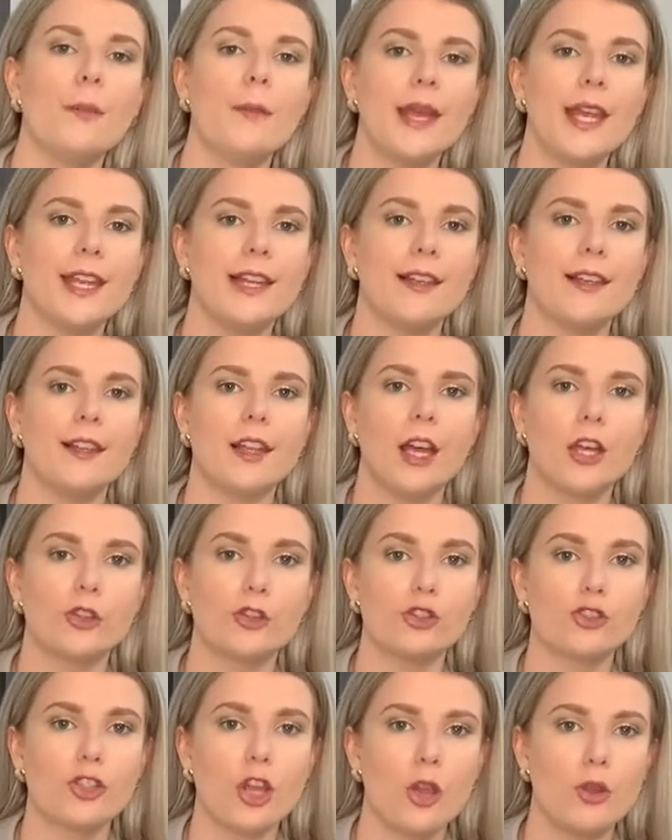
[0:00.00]
in a
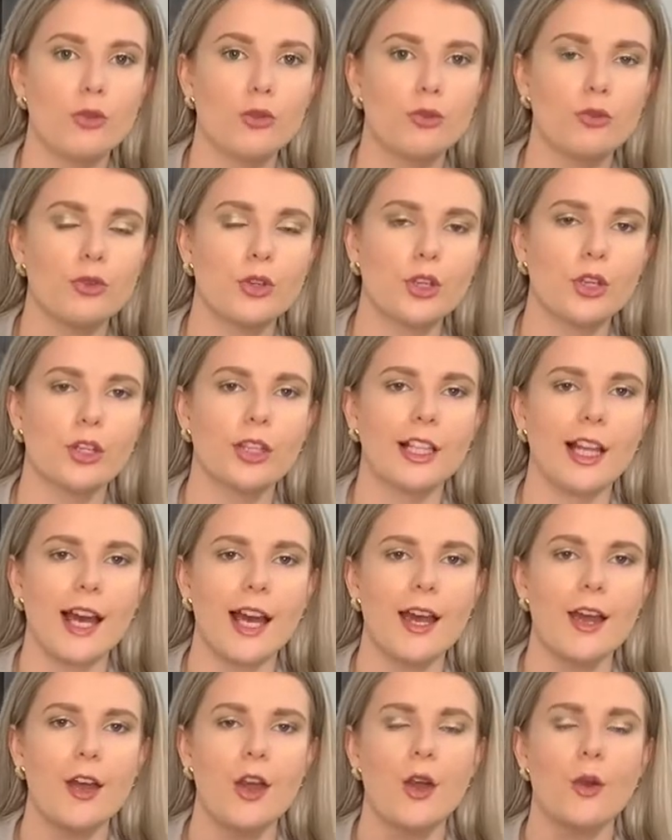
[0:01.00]
stone color
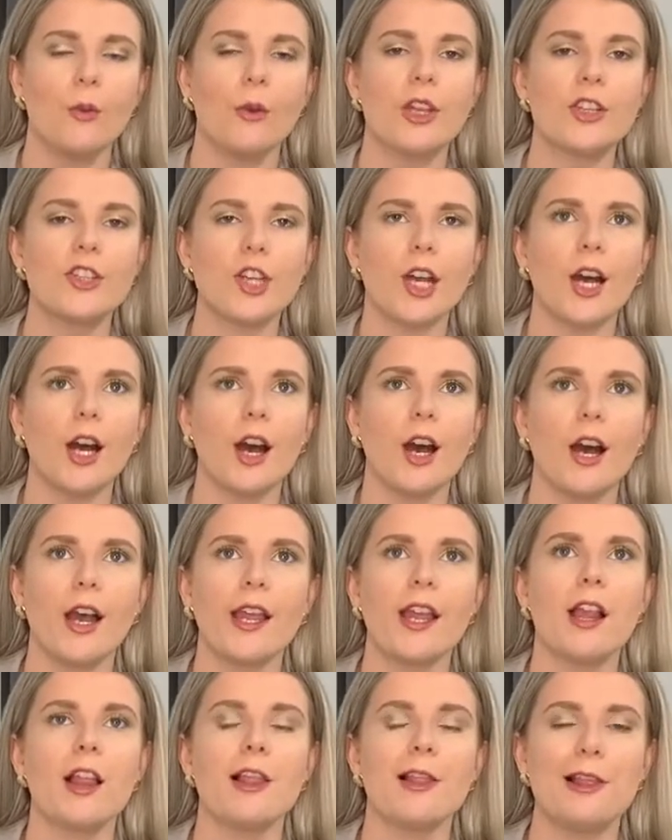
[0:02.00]
which i
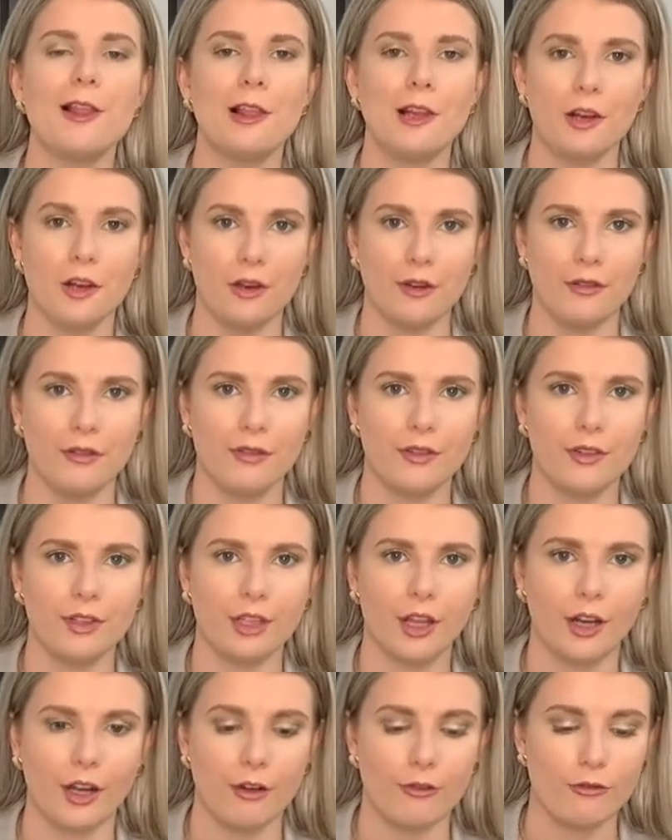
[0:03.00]
love
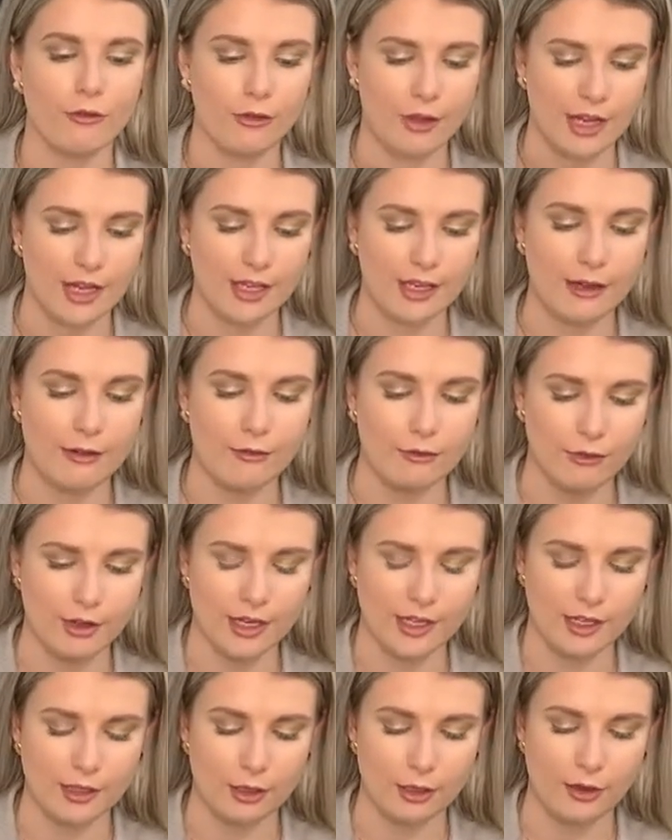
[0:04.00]
like i really
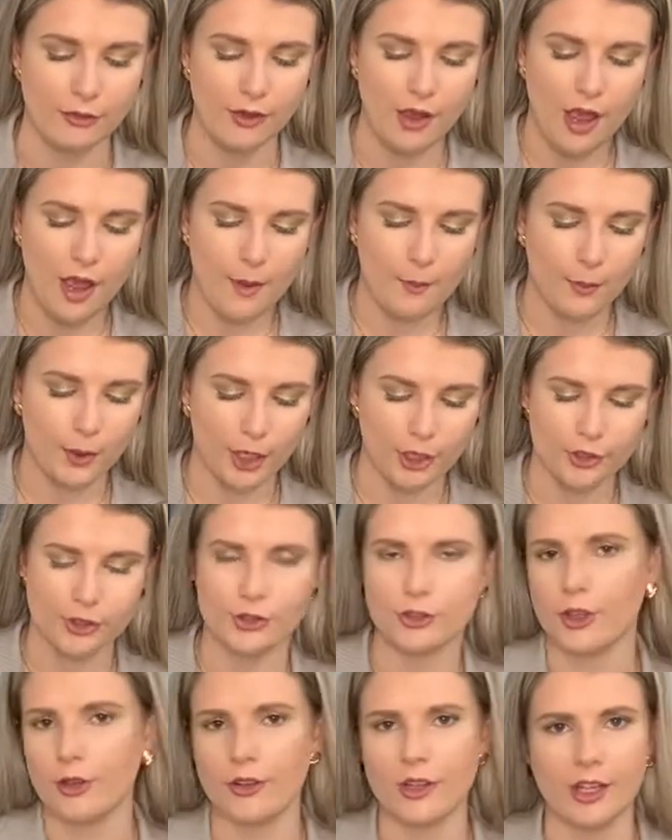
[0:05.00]
really love but i just
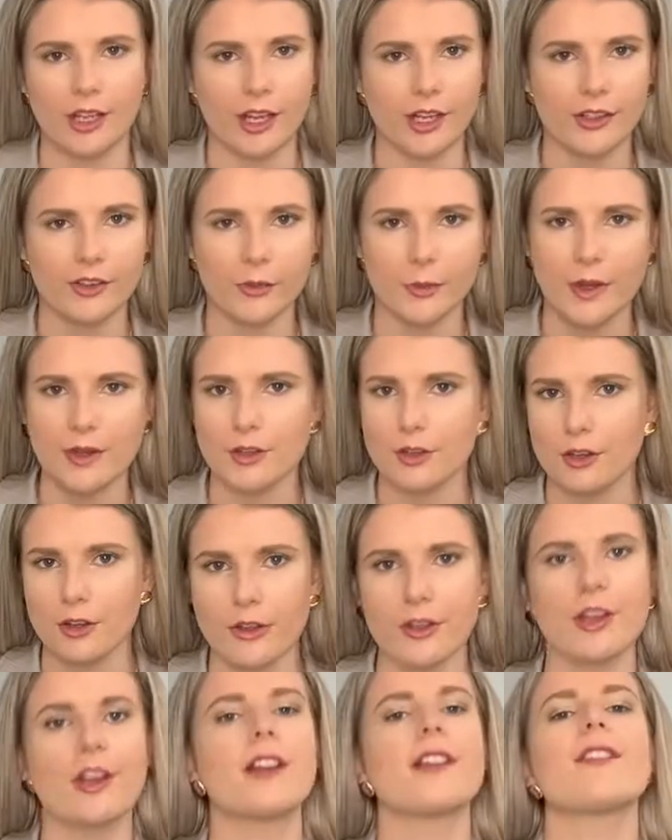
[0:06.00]
don't think i can spend another
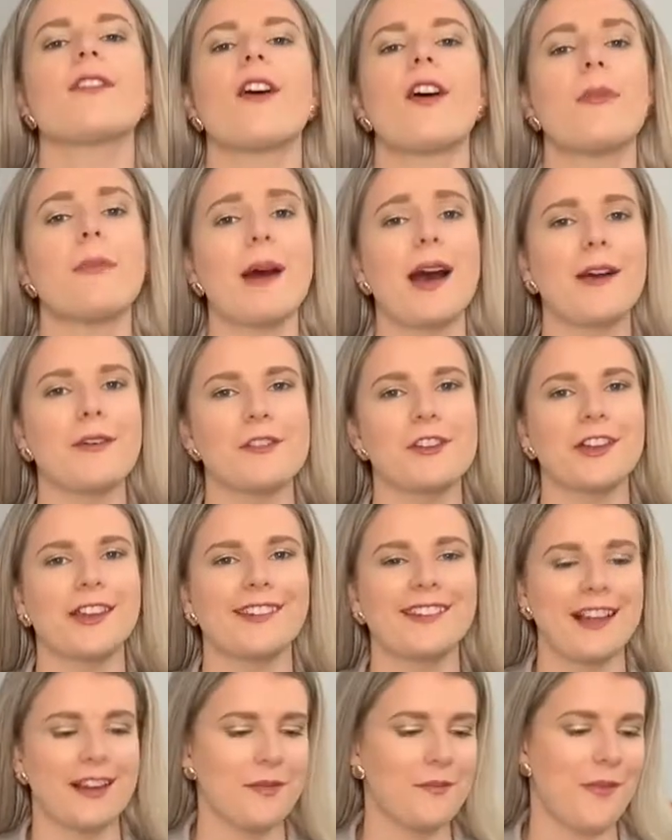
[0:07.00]
95 pound on a
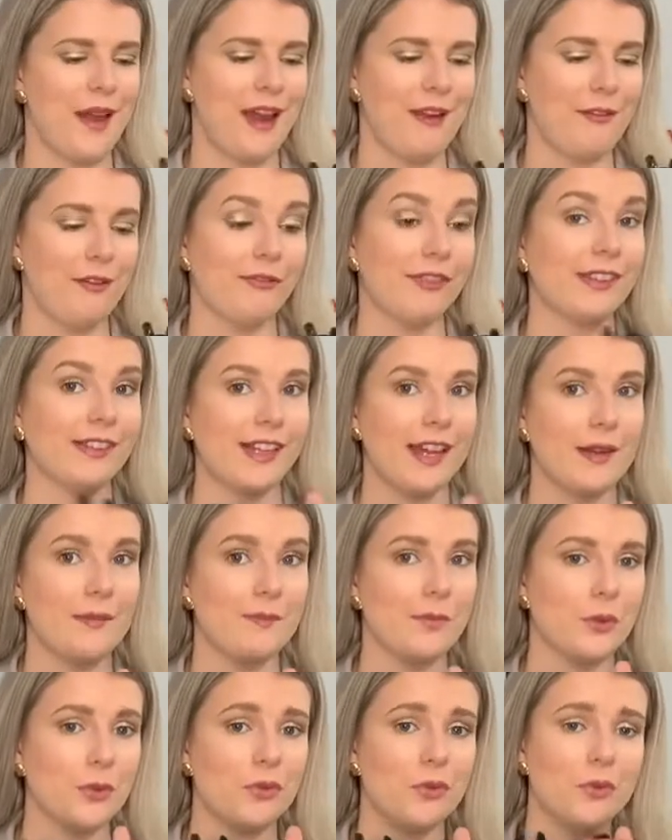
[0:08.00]
second pair of the same
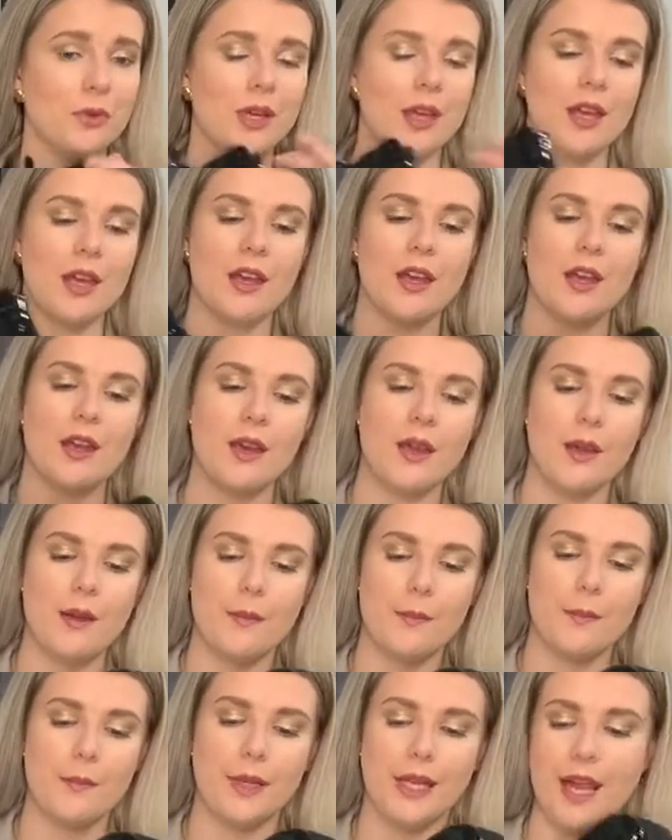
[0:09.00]
boot
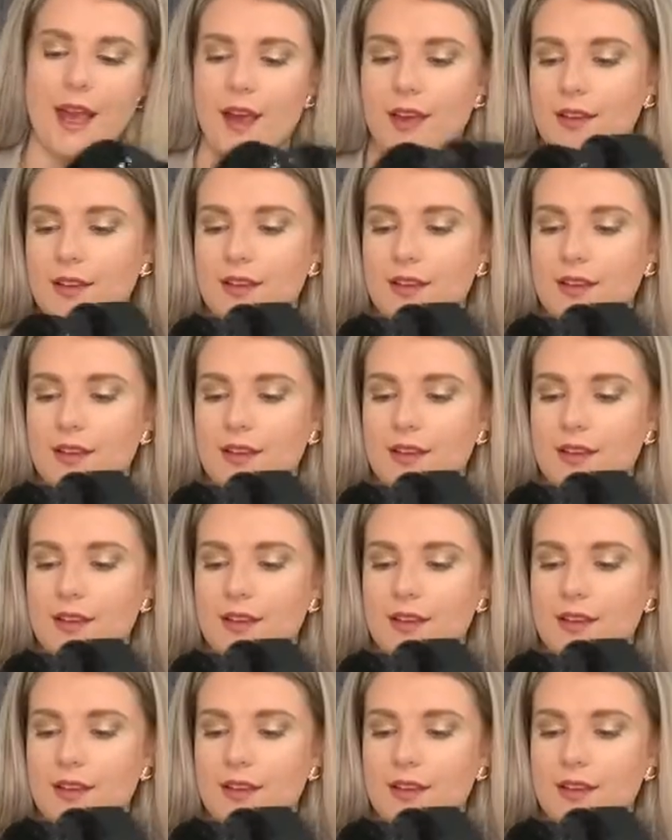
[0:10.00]
but yeah